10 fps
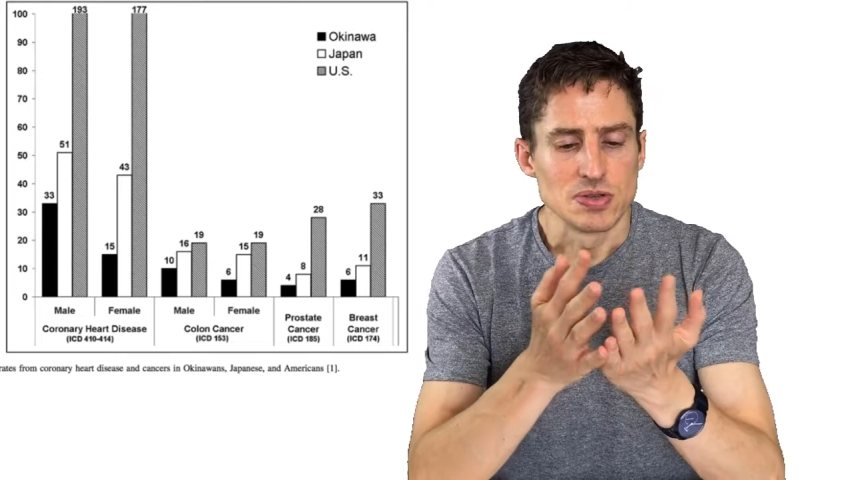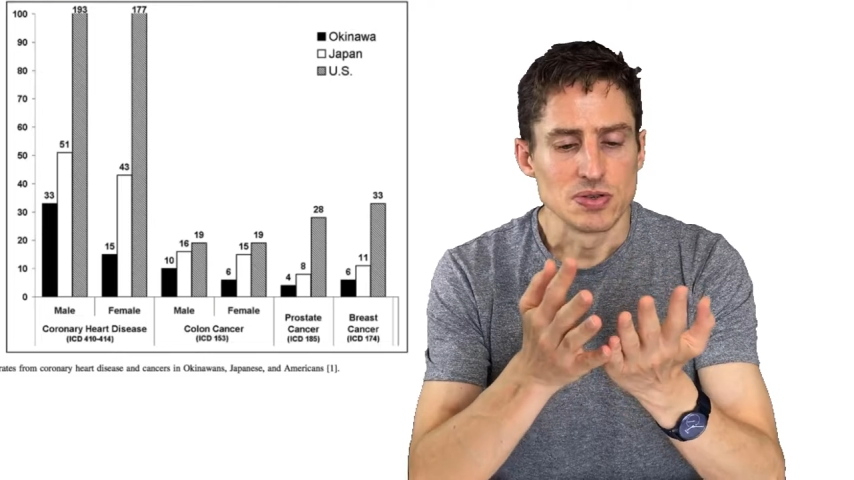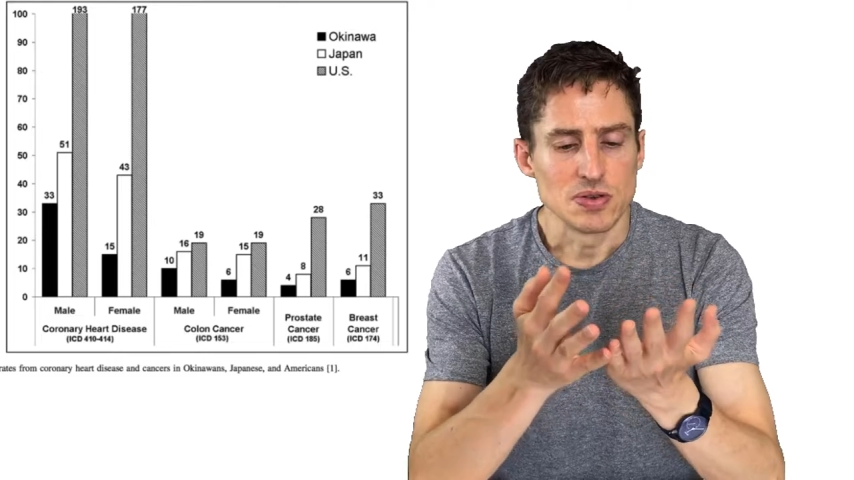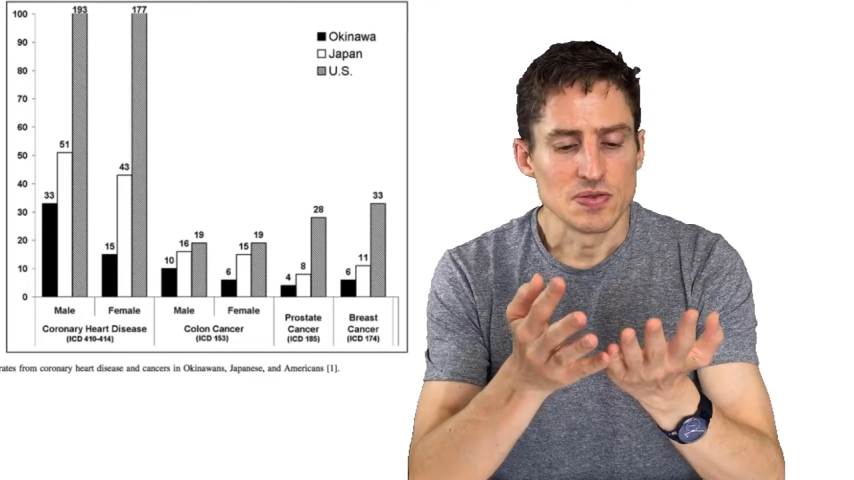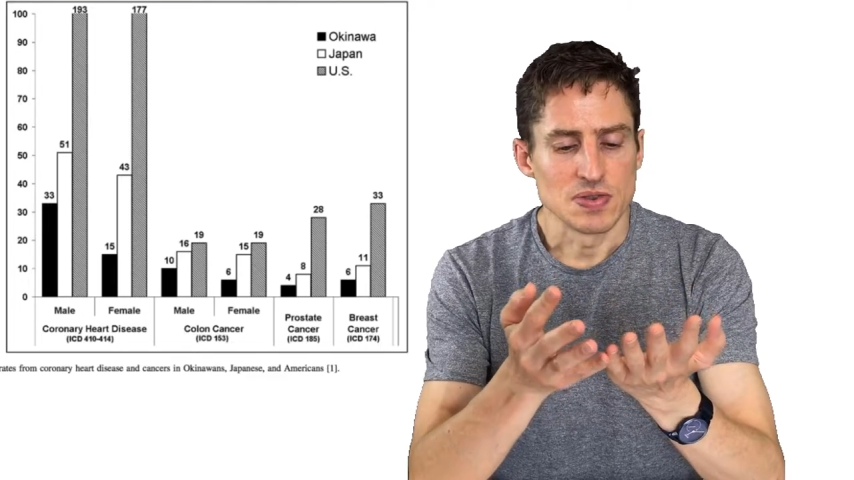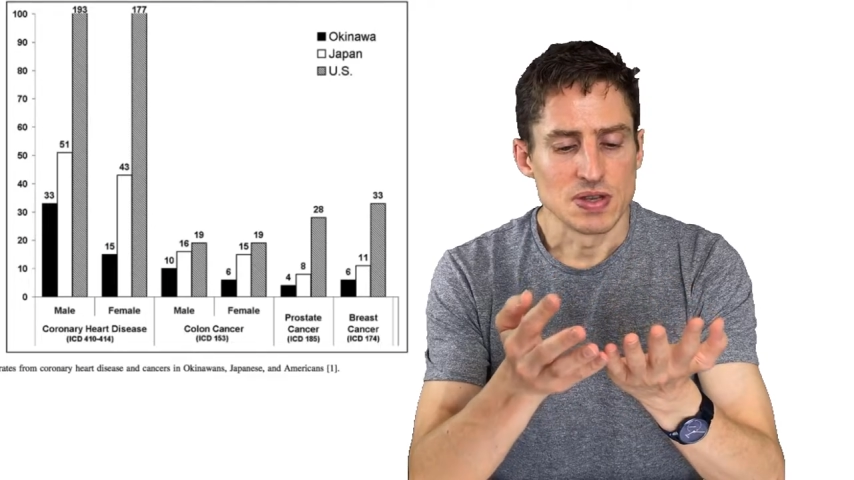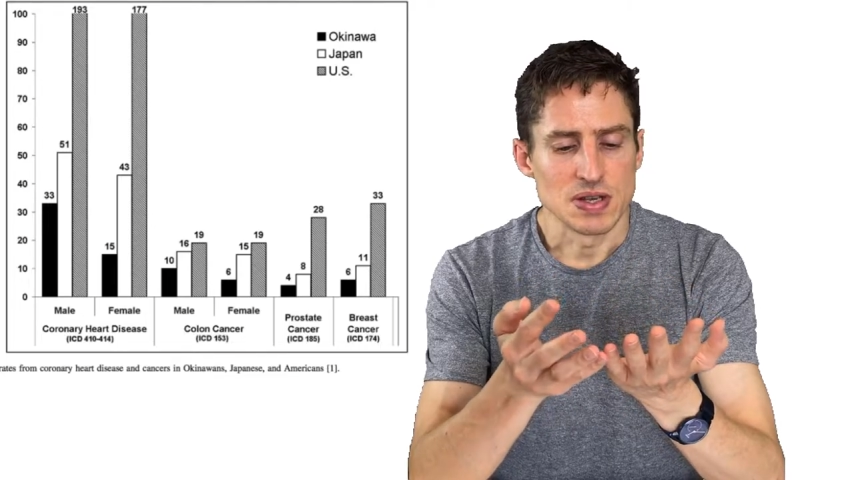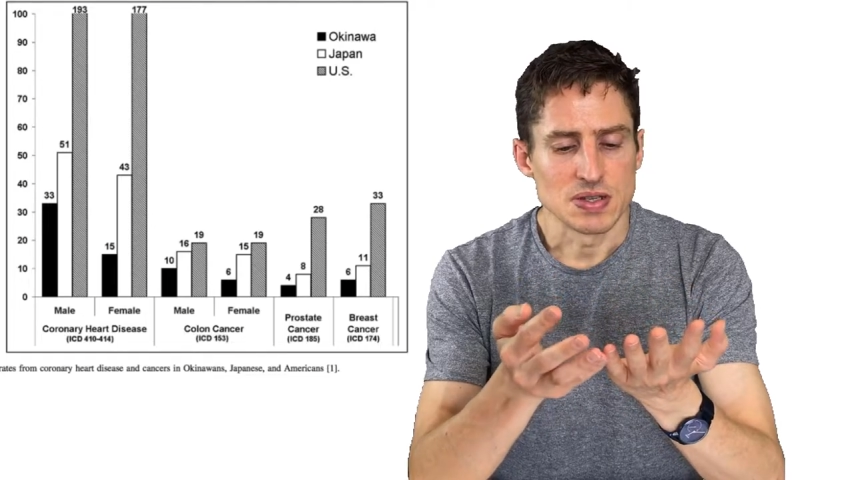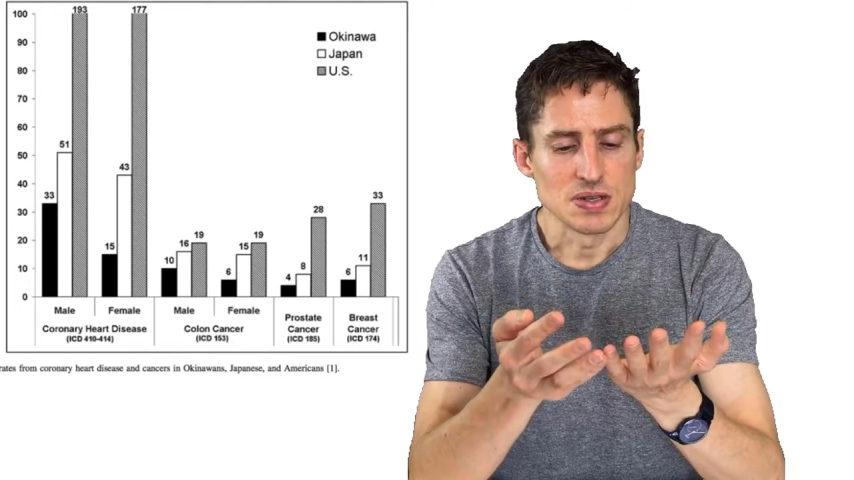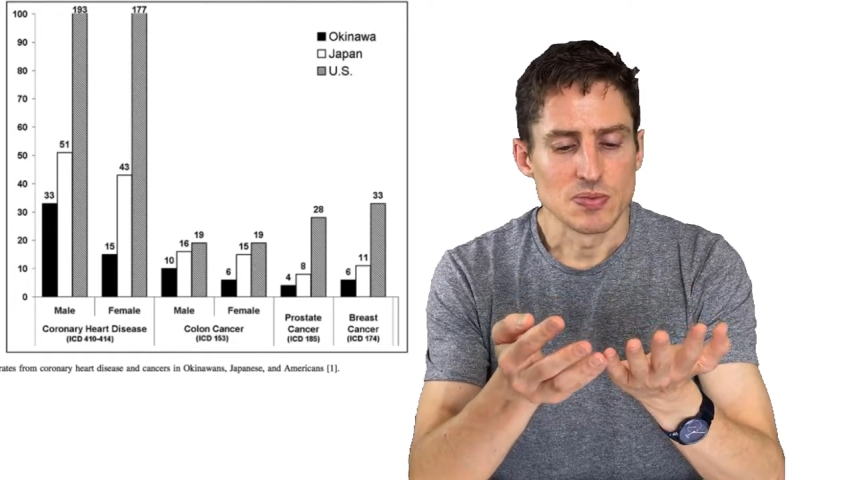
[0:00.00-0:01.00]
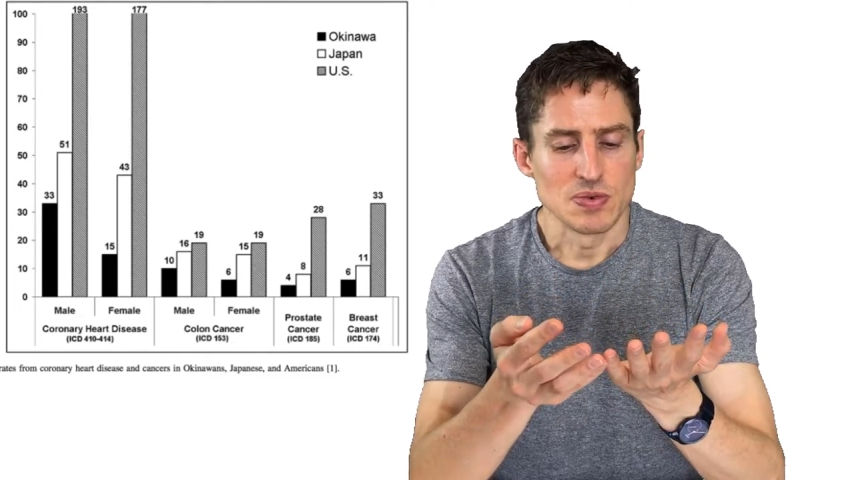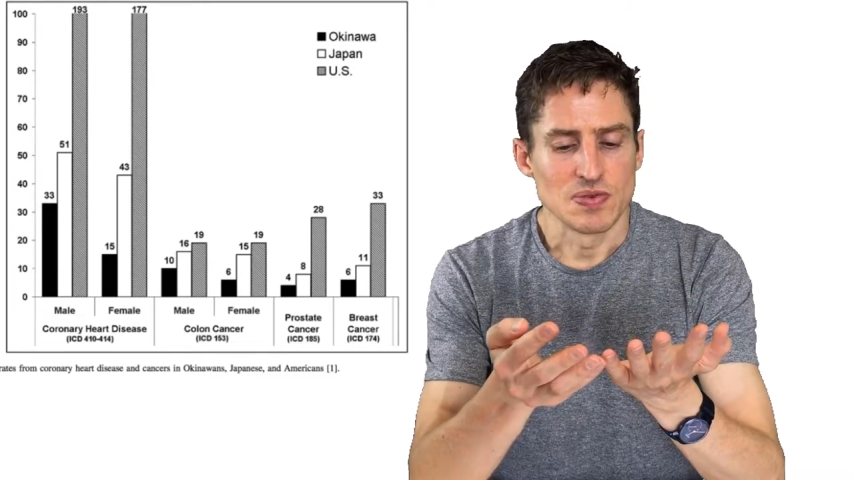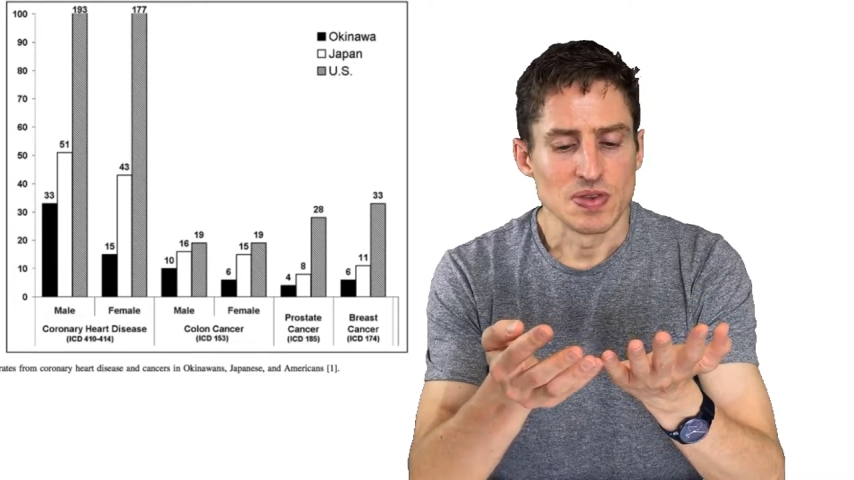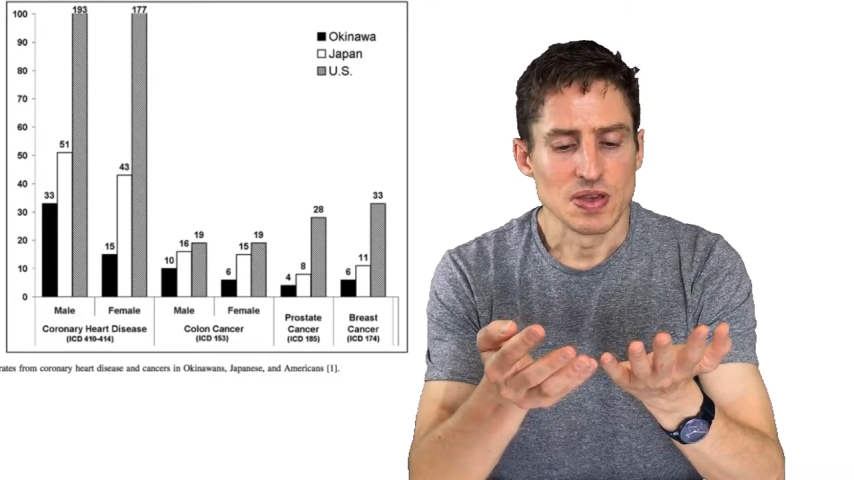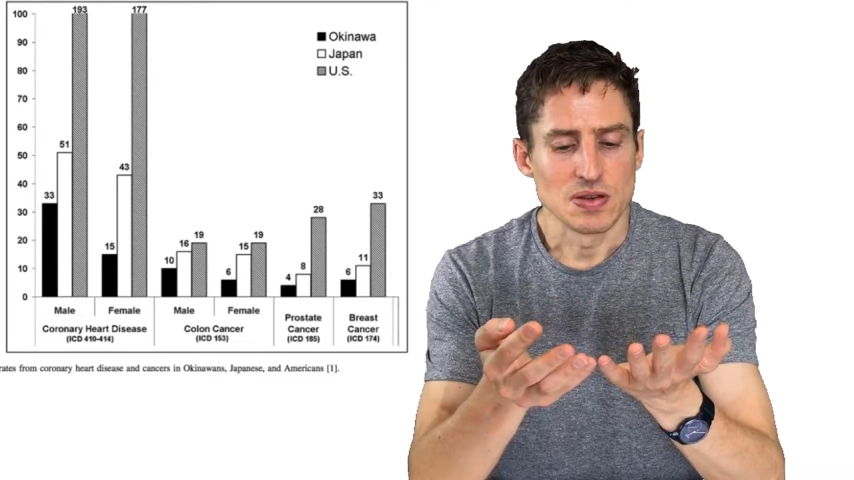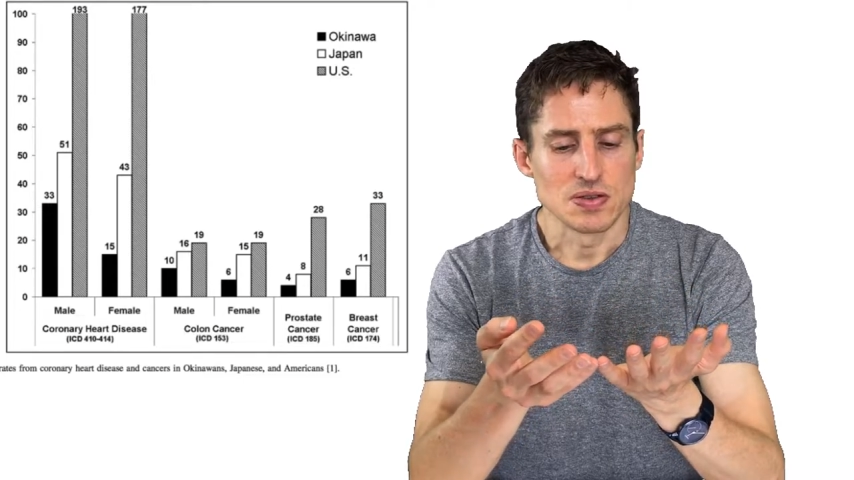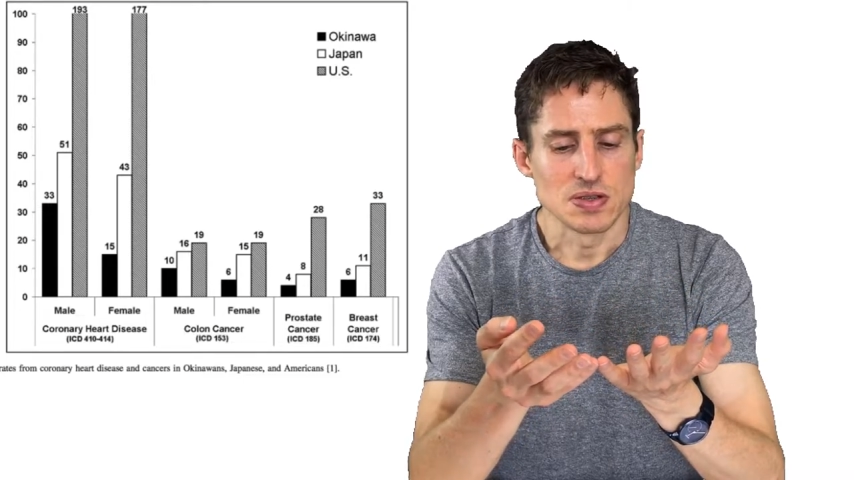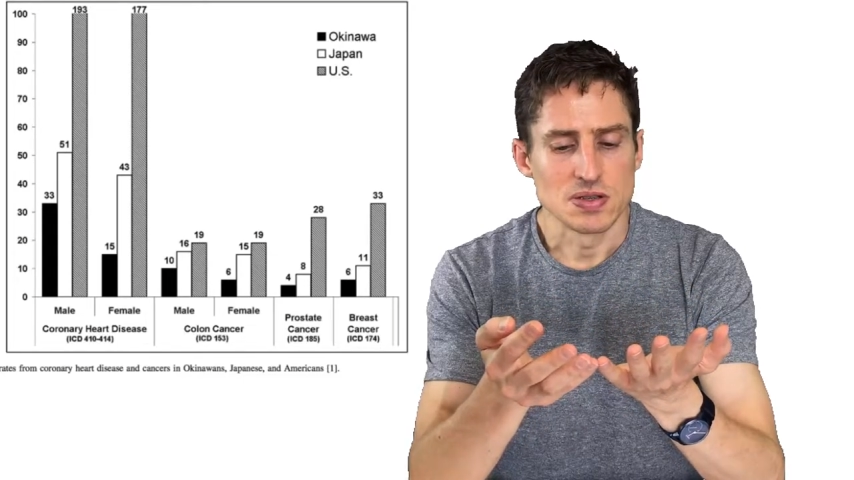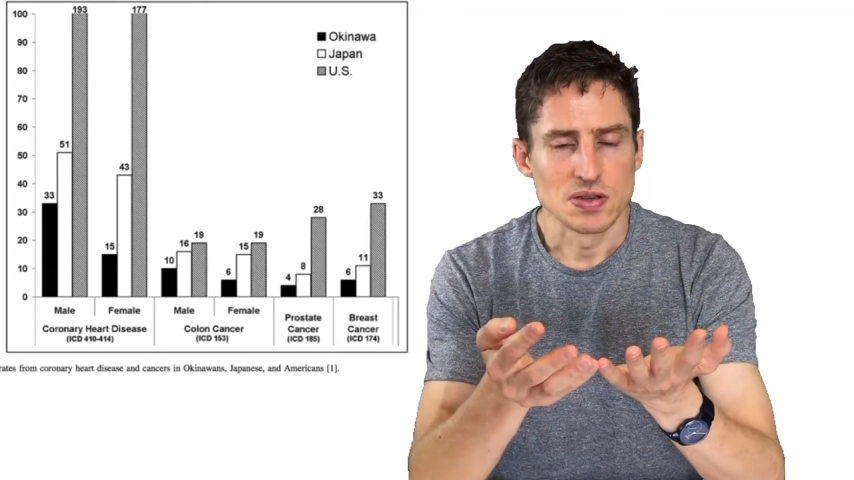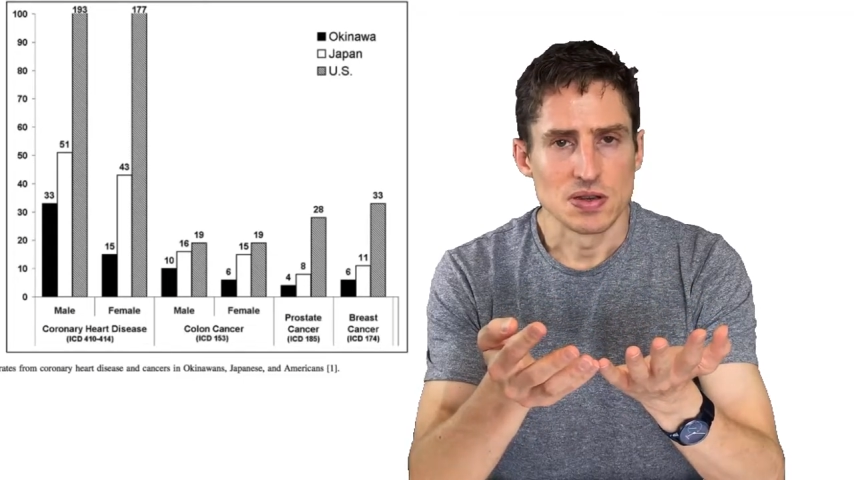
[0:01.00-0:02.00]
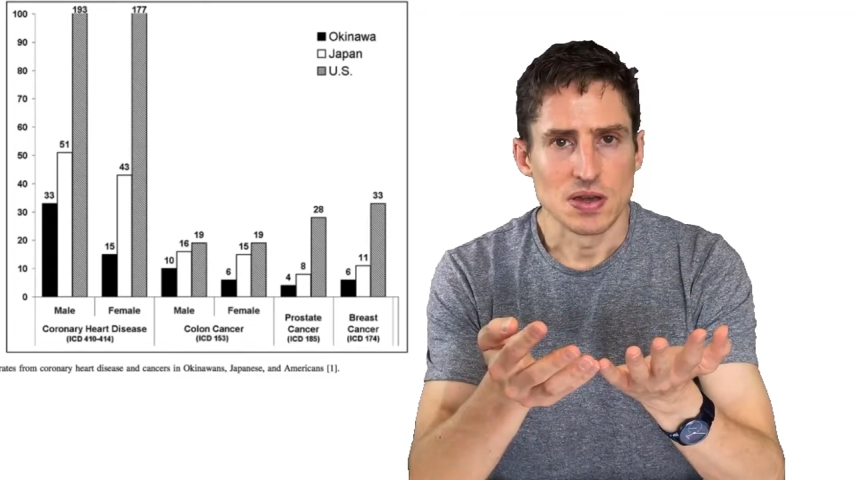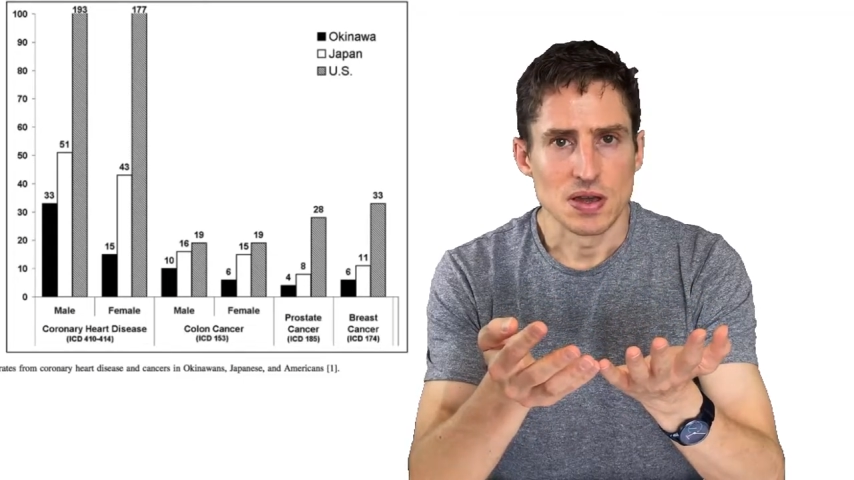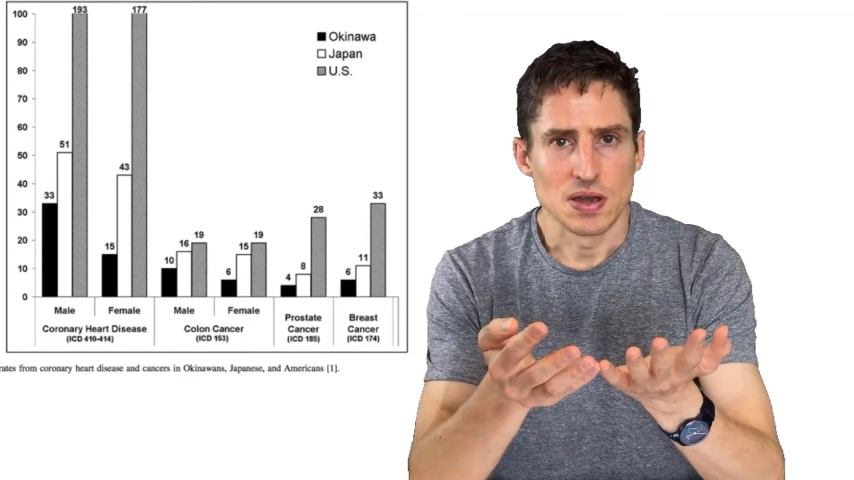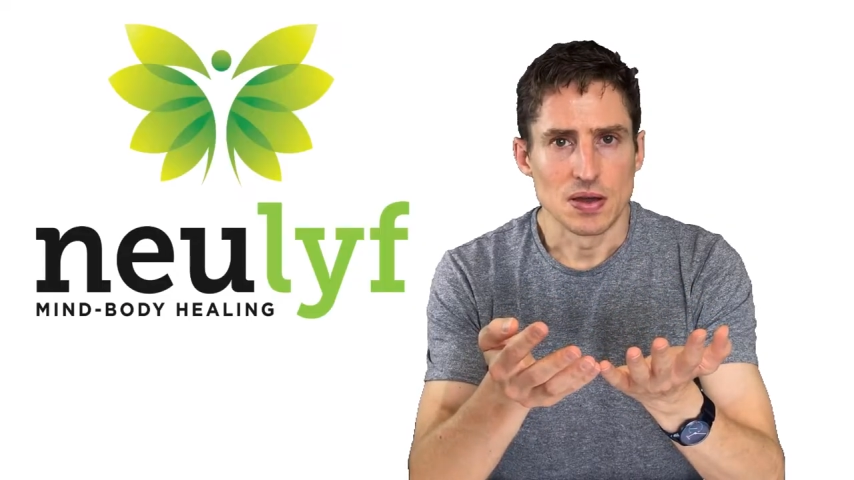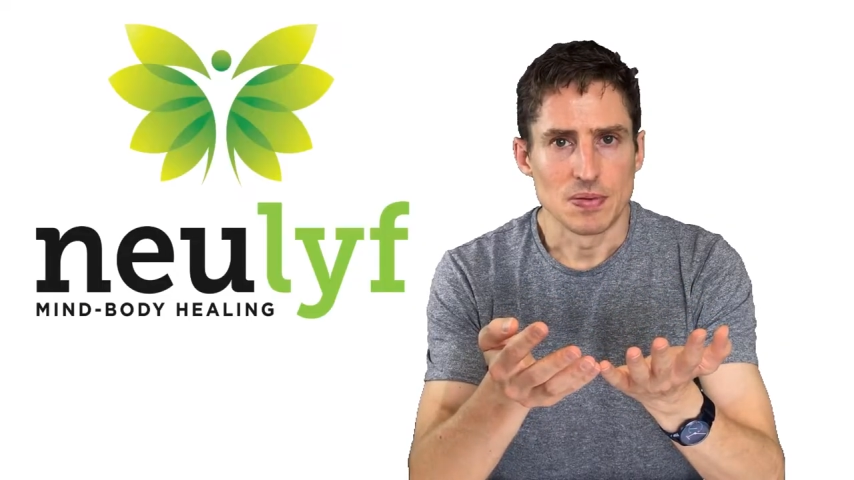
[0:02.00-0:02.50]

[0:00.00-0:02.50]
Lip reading: do over the next number of years. I